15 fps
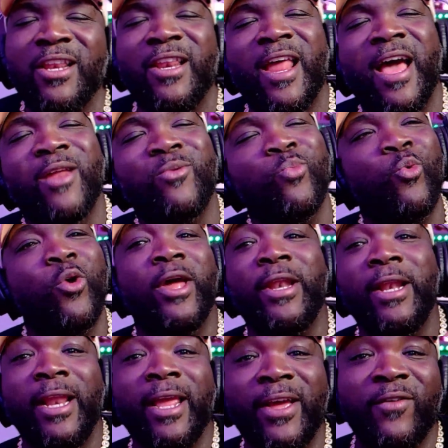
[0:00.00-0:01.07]
not
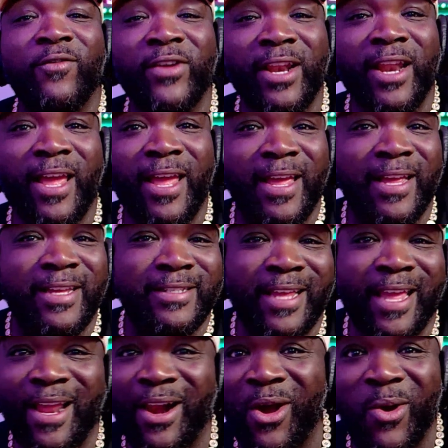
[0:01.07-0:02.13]
one lick of class
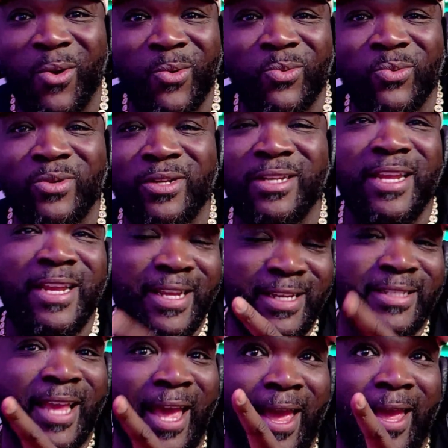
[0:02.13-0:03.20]
at all. These
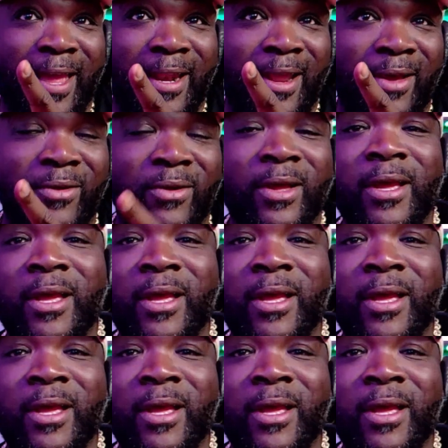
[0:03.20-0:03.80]
kind now.